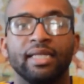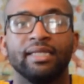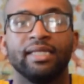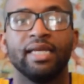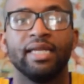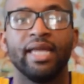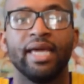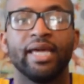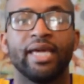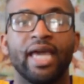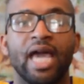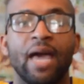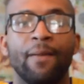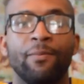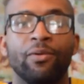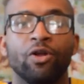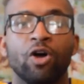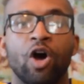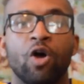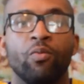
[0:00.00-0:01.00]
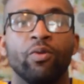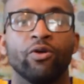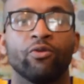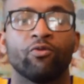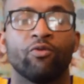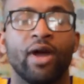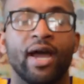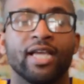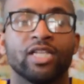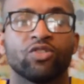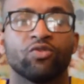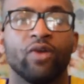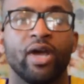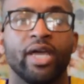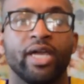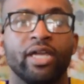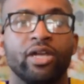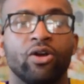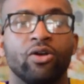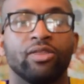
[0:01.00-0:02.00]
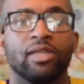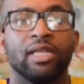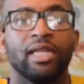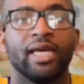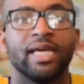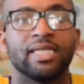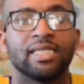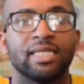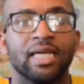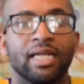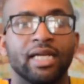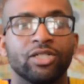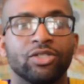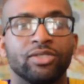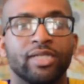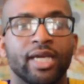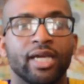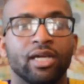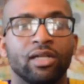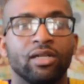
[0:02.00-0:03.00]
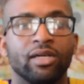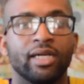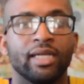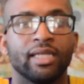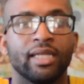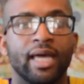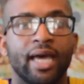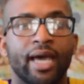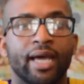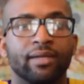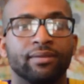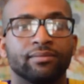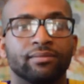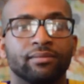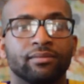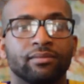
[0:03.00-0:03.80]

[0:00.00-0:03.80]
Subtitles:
Then they cap it off with Rice right here on the lace. I'll let you take a look at that.